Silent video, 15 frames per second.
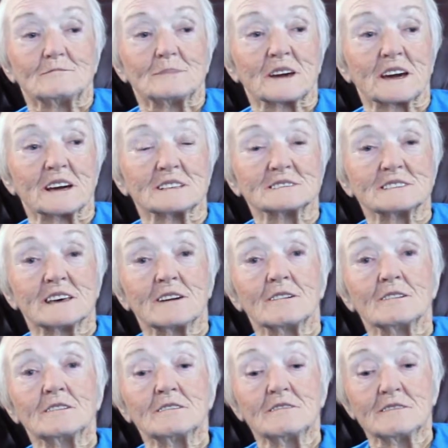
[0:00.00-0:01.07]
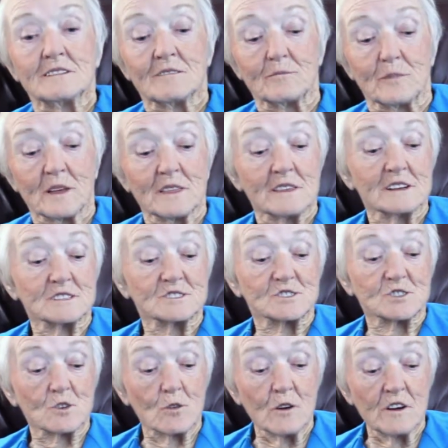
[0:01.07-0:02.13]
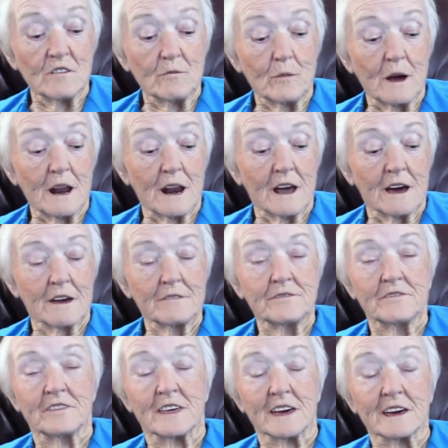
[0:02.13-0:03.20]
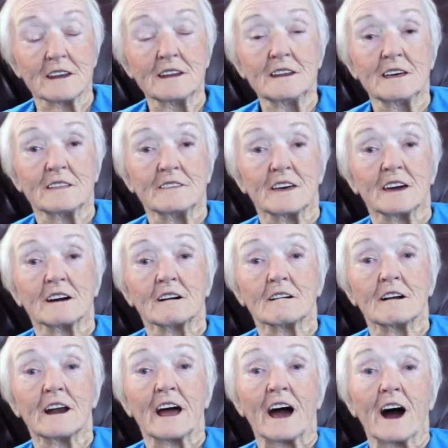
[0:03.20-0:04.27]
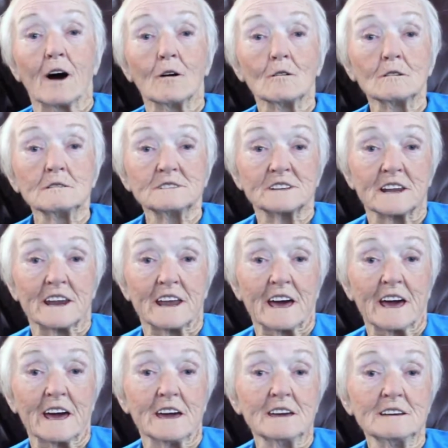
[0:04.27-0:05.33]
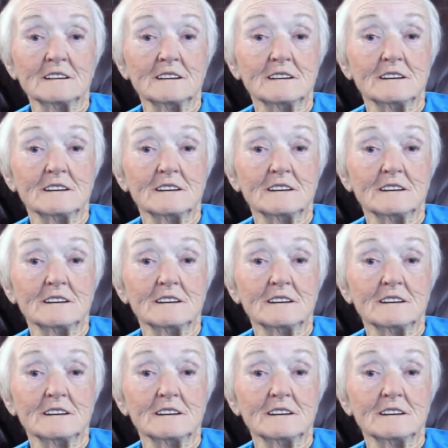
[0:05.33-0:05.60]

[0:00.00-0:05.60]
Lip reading: because they have been the joy of my life then, and they are now, today.